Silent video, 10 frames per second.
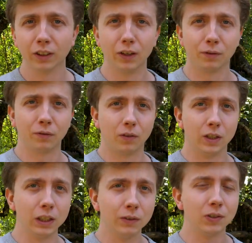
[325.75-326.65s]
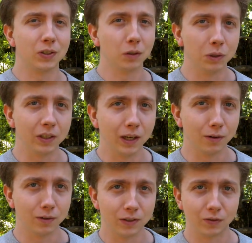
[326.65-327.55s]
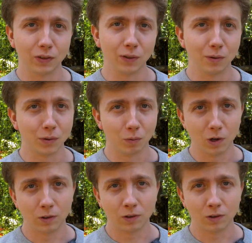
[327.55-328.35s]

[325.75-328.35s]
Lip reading: enough, it even slowed me down on this video as well.